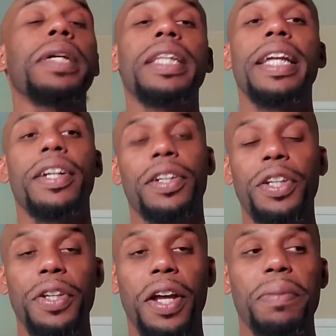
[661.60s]
clear.
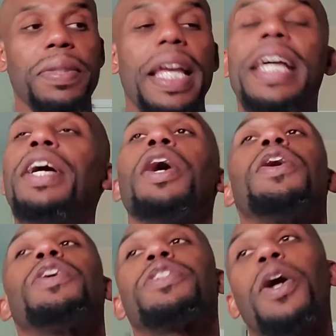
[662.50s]
You know what I'm saying.
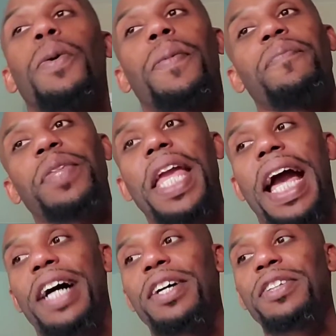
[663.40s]
So
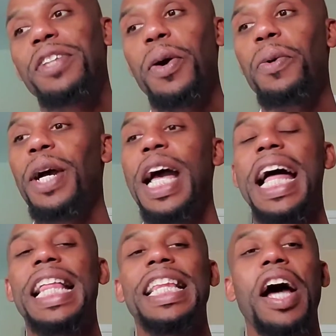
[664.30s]
yeah, so
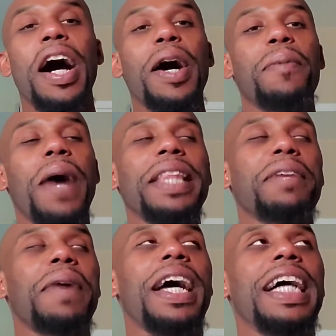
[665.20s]
I
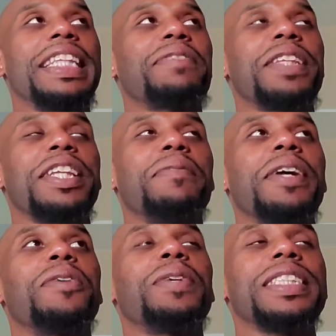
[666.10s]
think the
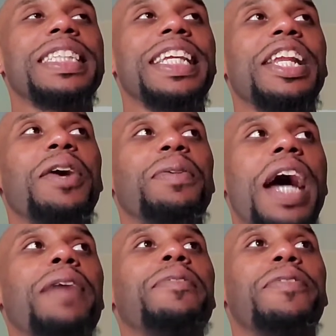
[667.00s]
thumbnail was
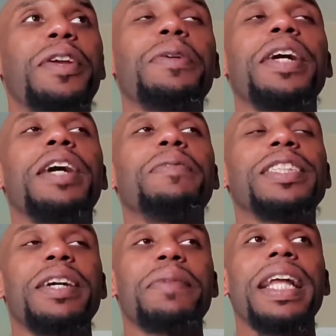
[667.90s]
knock before you come or
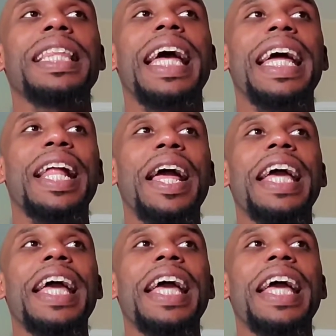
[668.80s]
something like that.